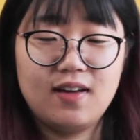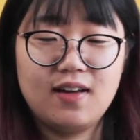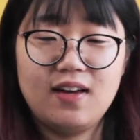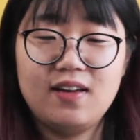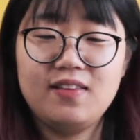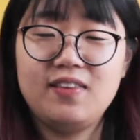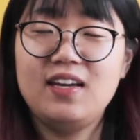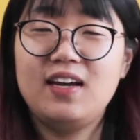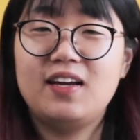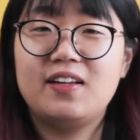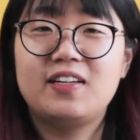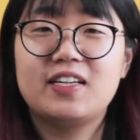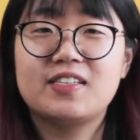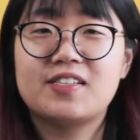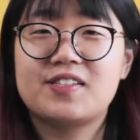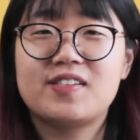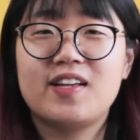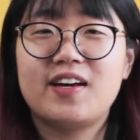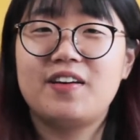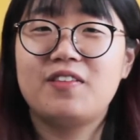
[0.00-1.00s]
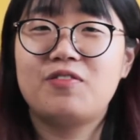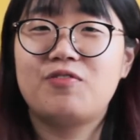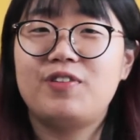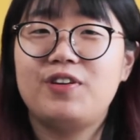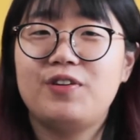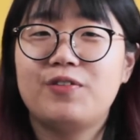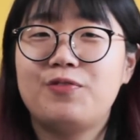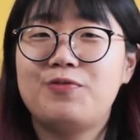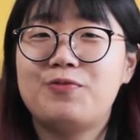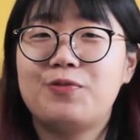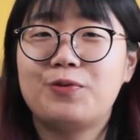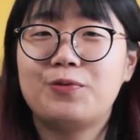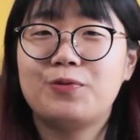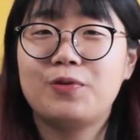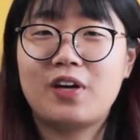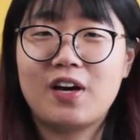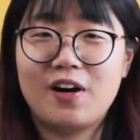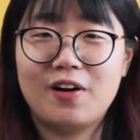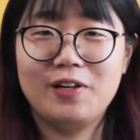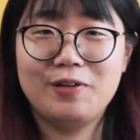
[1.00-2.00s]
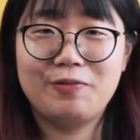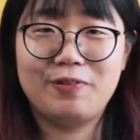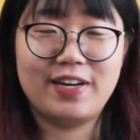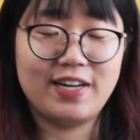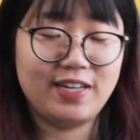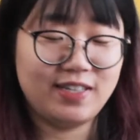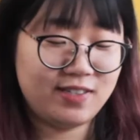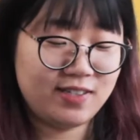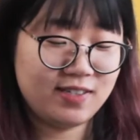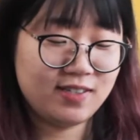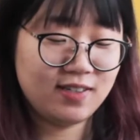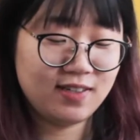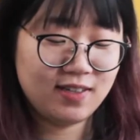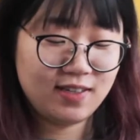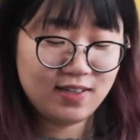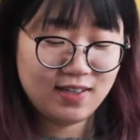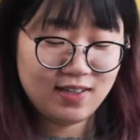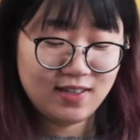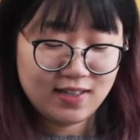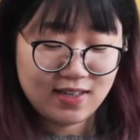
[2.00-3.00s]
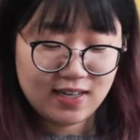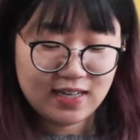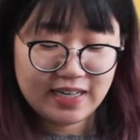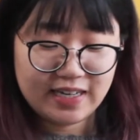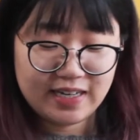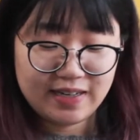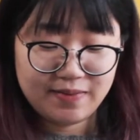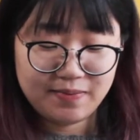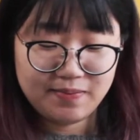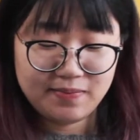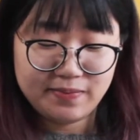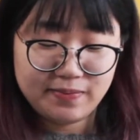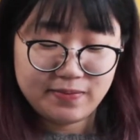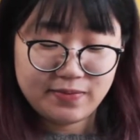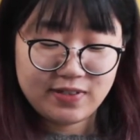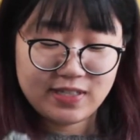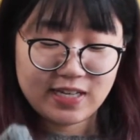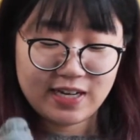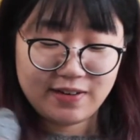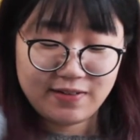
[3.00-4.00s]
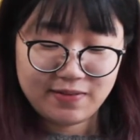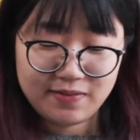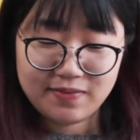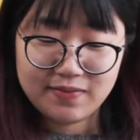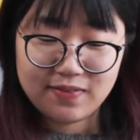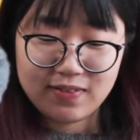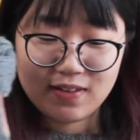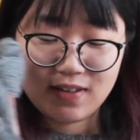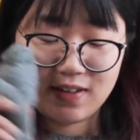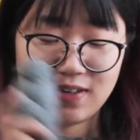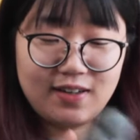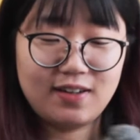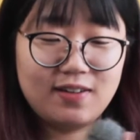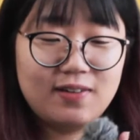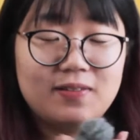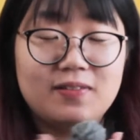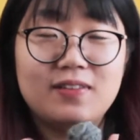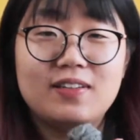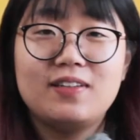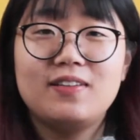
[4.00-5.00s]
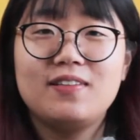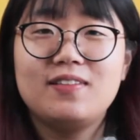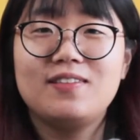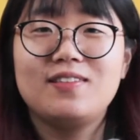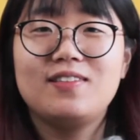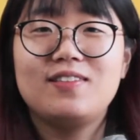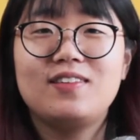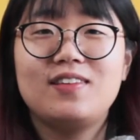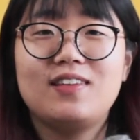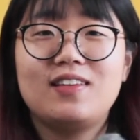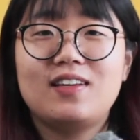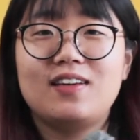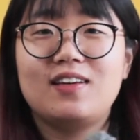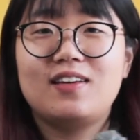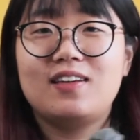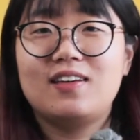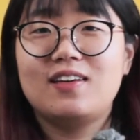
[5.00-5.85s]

I think, at least like 3 or 4 colorways. So I got the